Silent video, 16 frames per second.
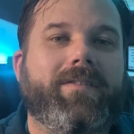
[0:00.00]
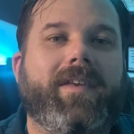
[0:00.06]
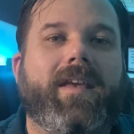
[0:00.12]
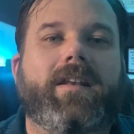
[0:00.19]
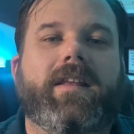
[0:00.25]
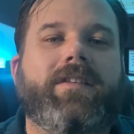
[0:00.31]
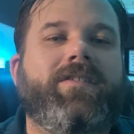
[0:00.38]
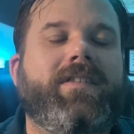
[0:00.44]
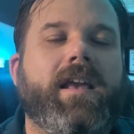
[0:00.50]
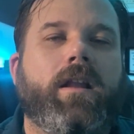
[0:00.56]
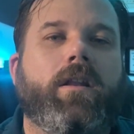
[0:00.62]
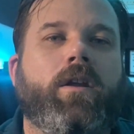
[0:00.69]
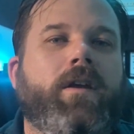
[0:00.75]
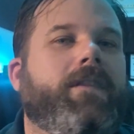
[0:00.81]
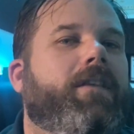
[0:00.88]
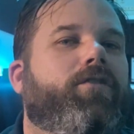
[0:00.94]
said, let's take a
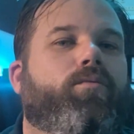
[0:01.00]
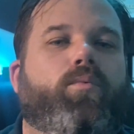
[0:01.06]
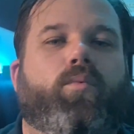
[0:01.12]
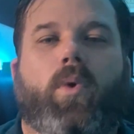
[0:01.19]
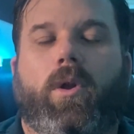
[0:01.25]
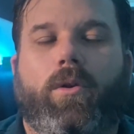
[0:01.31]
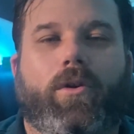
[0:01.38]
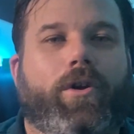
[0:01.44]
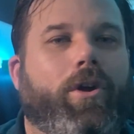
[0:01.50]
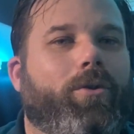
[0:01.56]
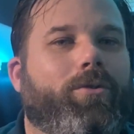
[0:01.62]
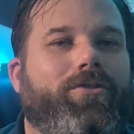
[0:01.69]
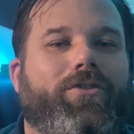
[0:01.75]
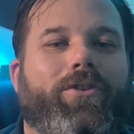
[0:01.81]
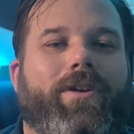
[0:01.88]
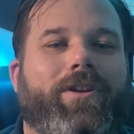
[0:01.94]
look at these roller
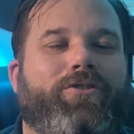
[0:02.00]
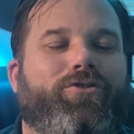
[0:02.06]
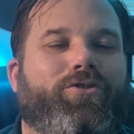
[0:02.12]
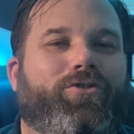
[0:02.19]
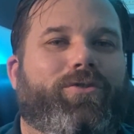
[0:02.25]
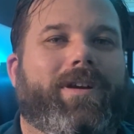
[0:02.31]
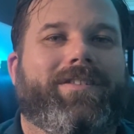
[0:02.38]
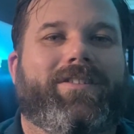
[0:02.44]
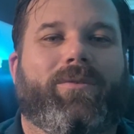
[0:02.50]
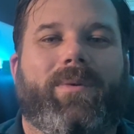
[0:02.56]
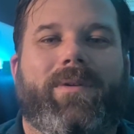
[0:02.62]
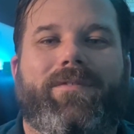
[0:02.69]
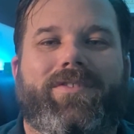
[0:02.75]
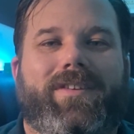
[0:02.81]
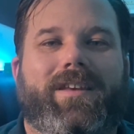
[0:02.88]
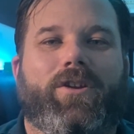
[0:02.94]
coaster interest rates that
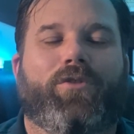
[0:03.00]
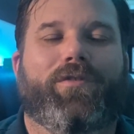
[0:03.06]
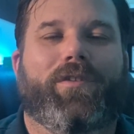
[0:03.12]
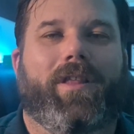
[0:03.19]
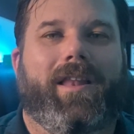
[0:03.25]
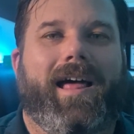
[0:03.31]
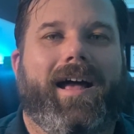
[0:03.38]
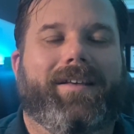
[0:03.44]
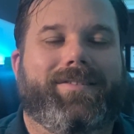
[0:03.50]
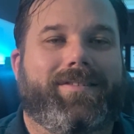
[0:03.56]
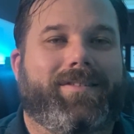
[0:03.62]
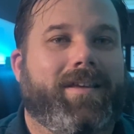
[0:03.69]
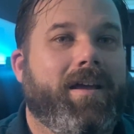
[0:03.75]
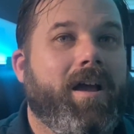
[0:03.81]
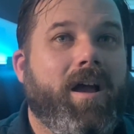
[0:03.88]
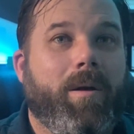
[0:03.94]
we've seen over the last
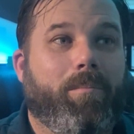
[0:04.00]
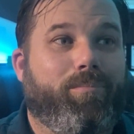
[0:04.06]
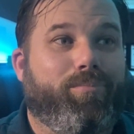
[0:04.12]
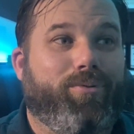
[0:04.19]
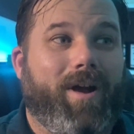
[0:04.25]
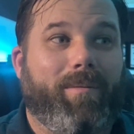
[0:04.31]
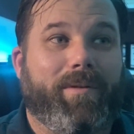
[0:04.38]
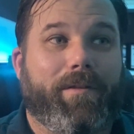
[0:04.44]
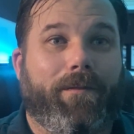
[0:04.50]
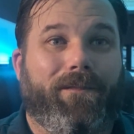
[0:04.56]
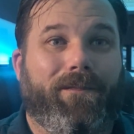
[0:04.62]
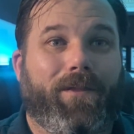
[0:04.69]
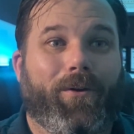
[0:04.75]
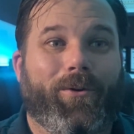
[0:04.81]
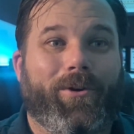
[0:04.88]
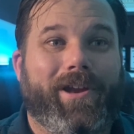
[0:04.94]
probably
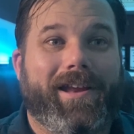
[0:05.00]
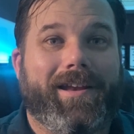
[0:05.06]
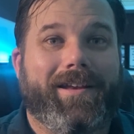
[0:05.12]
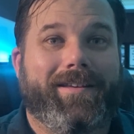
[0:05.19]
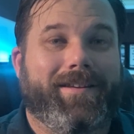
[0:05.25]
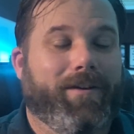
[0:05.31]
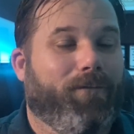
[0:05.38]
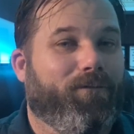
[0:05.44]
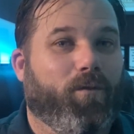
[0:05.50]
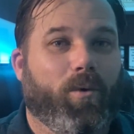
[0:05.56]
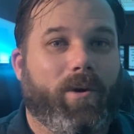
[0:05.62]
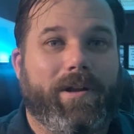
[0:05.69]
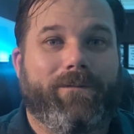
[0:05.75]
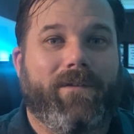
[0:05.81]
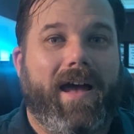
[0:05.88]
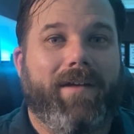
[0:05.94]
30 to
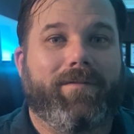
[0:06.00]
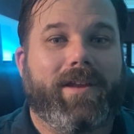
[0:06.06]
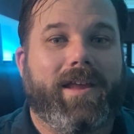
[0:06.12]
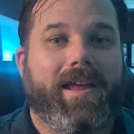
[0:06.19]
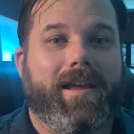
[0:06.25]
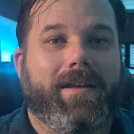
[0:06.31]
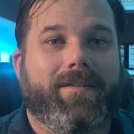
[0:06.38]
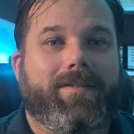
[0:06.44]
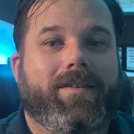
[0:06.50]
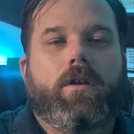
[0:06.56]
45 days.